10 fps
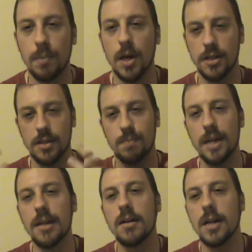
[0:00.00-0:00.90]

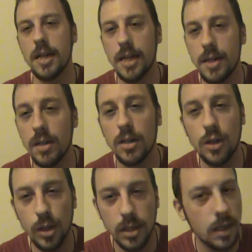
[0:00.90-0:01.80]
prosperity,
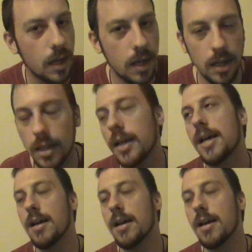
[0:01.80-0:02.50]
good luck.